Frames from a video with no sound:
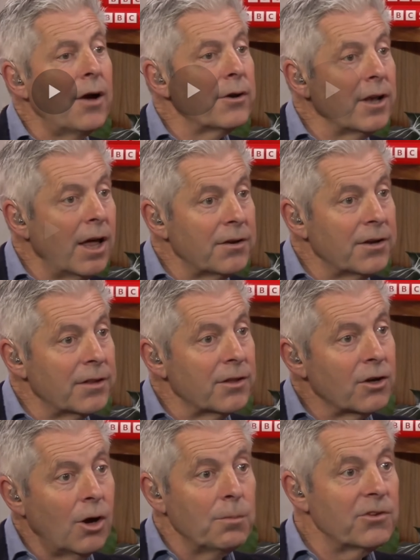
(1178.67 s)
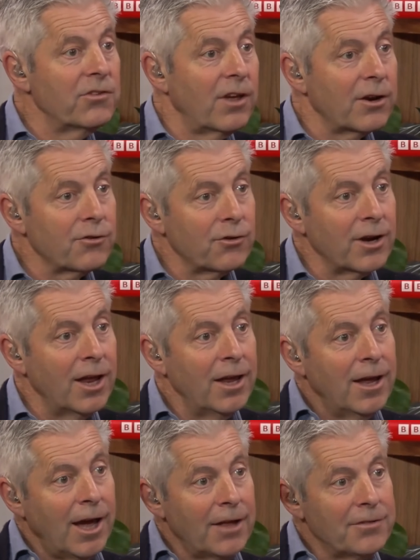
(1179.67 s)
Howard Lutnick, the Commerce Secretary,
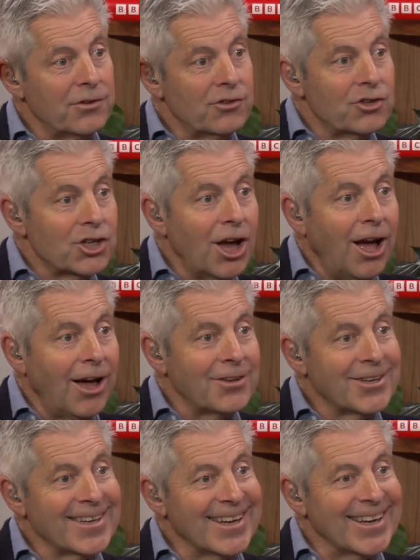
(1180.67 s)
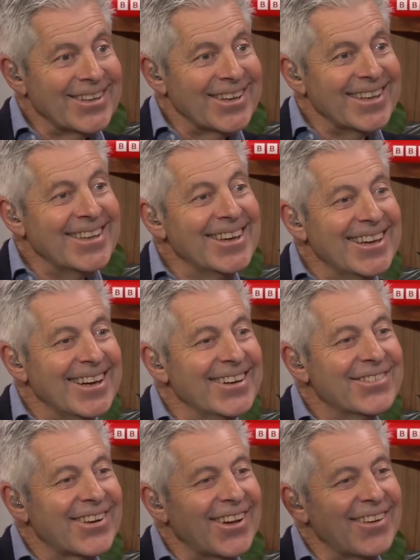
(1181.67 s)
had this chart, didn't he, in the
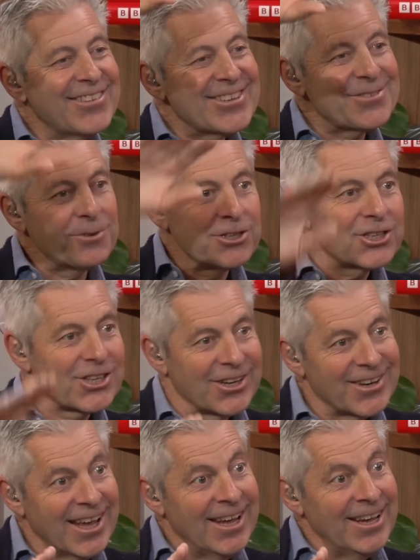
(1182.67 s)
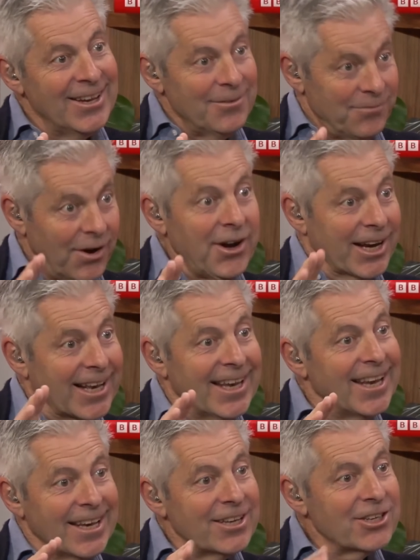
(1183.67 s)
Oval Office, which showed very
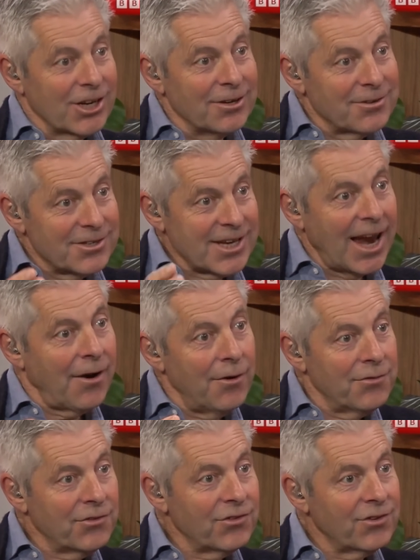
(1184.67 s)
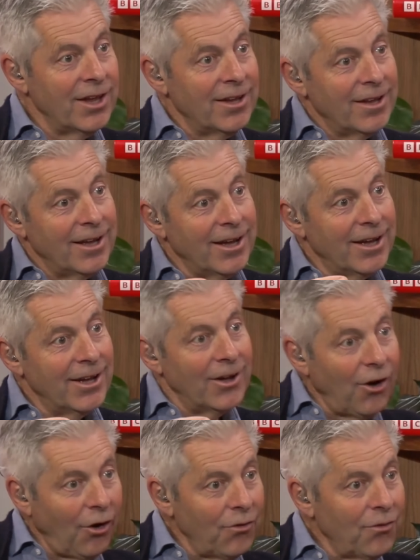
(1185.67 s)
clearly tariffs
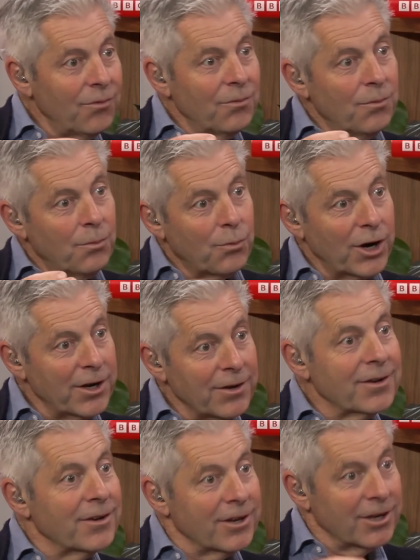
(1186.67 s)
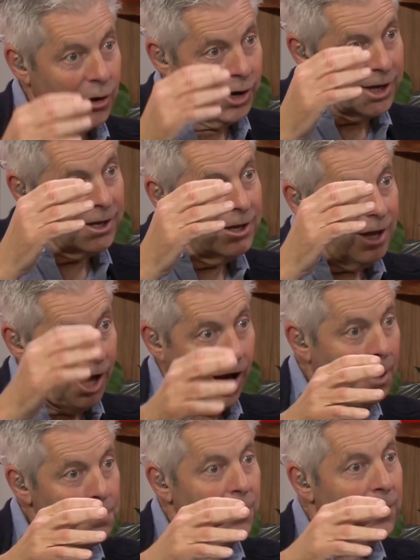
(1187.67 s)
on Britain going
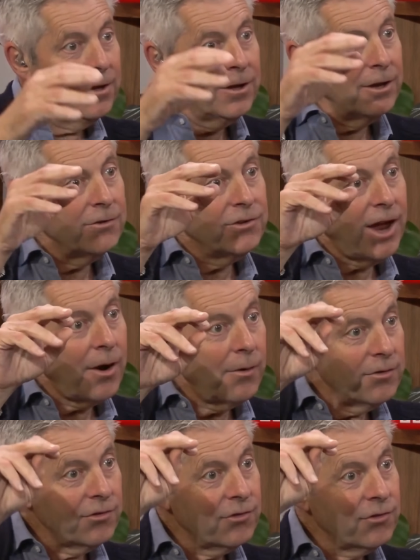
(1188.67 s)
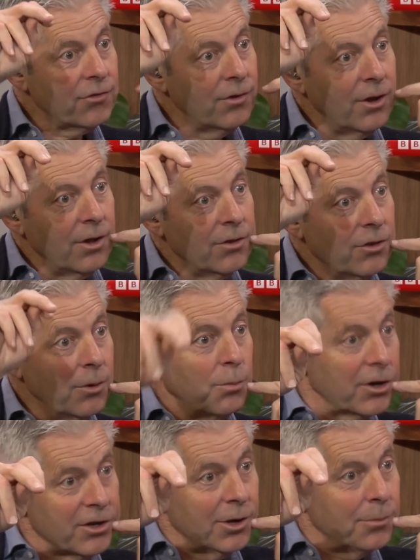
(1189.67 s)
up and tariffs that
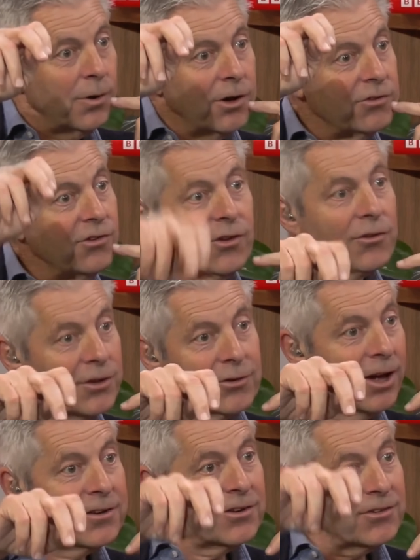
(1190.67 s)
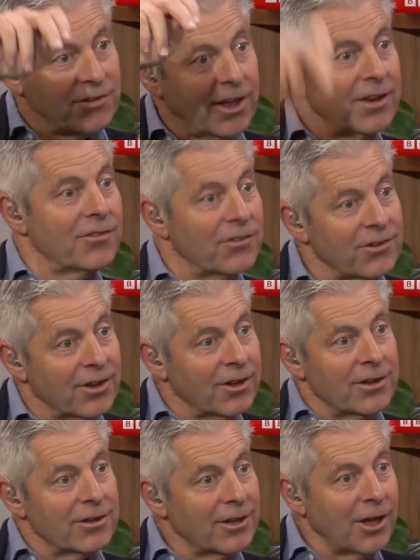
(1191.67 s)
Britain imposes on the United States
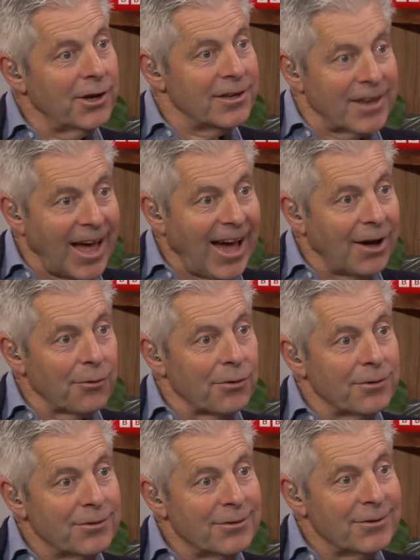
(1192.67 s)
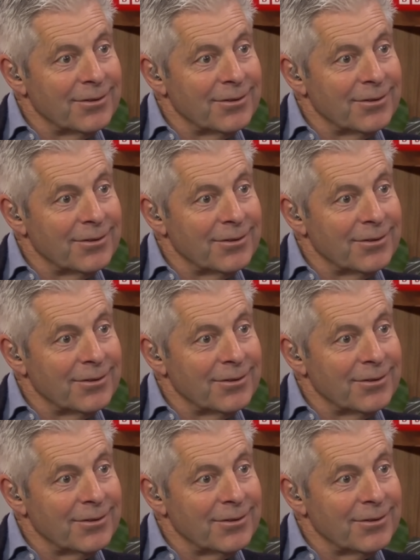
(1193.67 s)
going down?